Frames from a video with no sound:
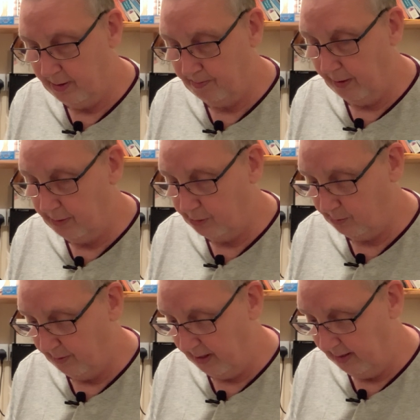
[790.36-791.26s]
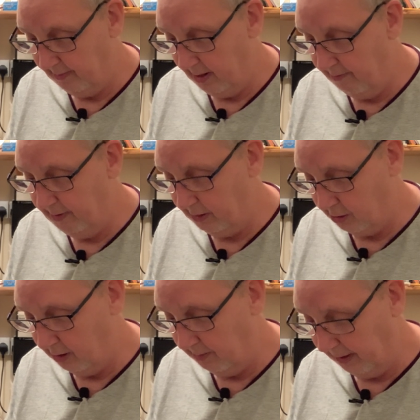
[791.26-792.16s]
the spring everything's
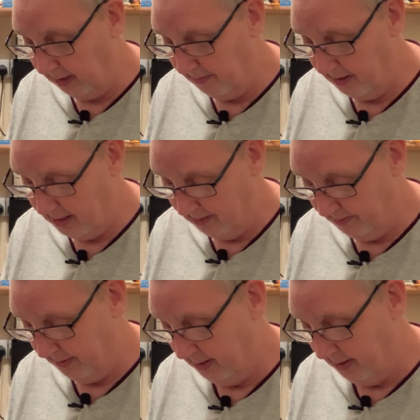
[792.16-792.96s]
going to be coming up,